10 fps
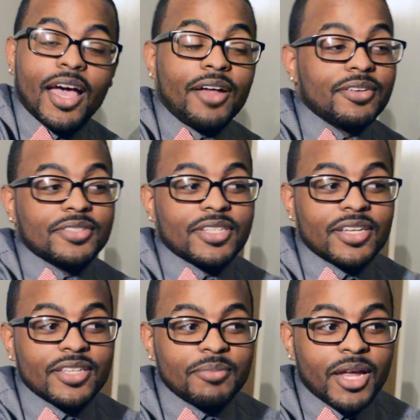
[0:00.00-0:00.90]
I'll never say
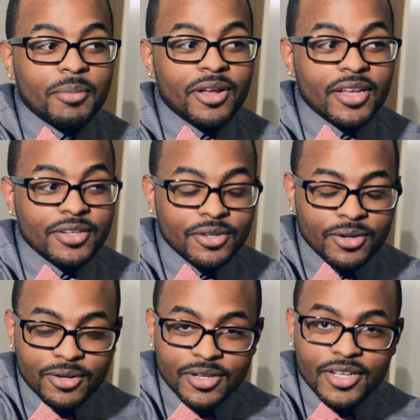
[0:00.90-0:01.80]
anything bad about any
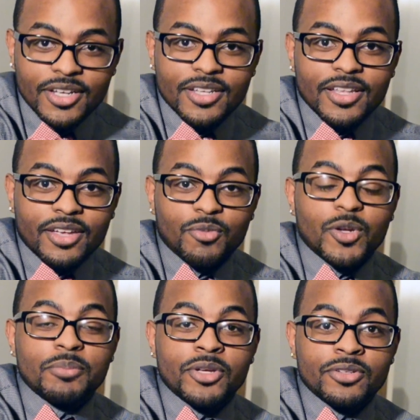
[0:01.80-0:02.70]
girl that can
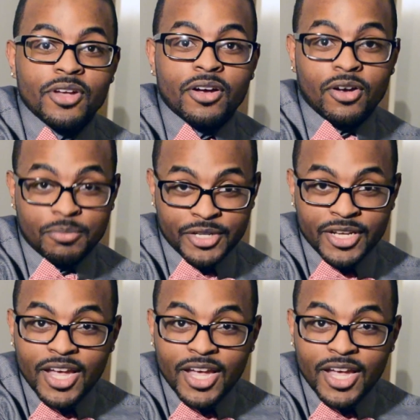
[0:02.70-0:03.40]
windmill dunk on me.